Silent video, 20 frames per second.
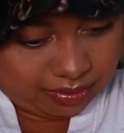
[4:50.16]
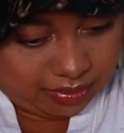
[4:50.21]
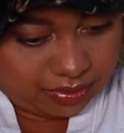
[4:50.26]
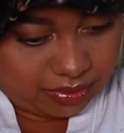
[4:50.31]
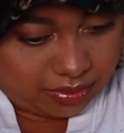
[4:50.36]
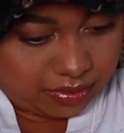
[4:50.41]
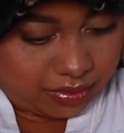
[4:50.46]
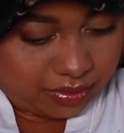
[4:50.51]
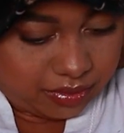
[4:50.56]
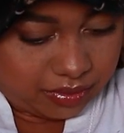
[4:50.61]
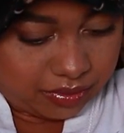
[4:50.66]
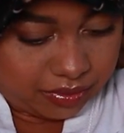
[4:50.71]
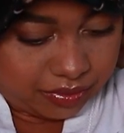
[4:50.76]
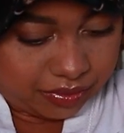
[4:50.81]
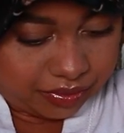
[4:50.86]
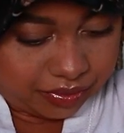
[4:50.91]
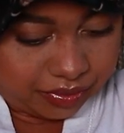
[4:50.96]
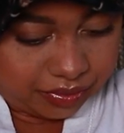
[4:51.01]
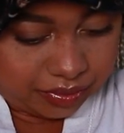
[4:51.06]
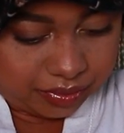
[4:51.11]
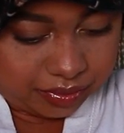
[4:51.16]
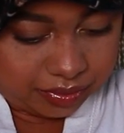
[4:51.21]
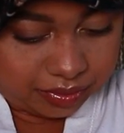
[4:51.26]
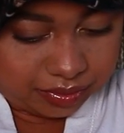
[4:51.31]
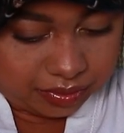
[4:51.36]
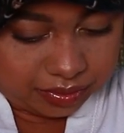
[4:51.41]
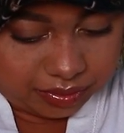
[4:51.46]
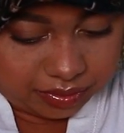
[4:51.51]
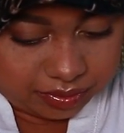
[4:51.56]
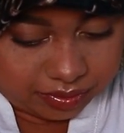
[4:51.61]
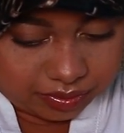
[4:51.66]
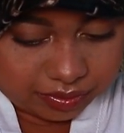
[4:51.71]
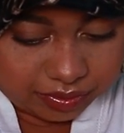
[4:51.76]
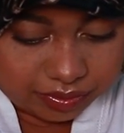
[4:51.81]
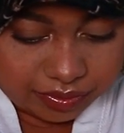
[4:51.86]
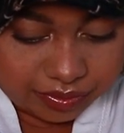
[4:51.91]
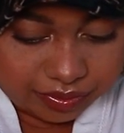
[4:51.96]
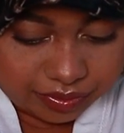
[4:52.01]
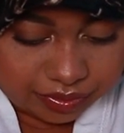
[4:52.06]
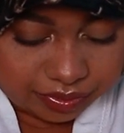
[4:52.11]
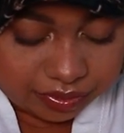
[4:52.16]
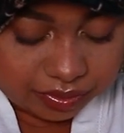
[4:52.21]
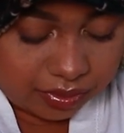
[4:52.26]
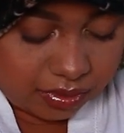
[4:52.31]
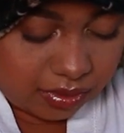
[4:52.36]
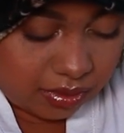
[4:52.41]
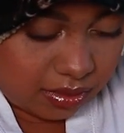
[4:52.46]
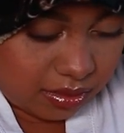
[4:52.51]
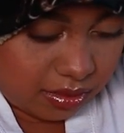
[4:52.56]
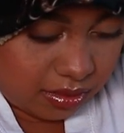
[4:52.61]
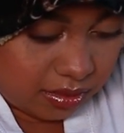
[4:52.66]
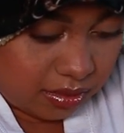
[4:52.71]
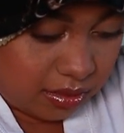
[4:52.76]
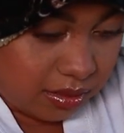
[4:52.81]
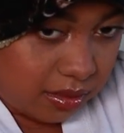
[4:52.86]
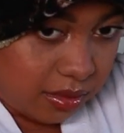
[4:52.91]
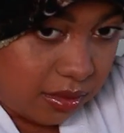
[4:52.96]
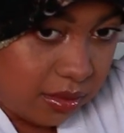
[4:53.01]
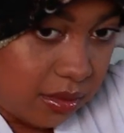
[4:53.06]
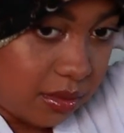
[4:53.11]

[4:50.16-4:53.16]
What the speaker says: Nothing is said.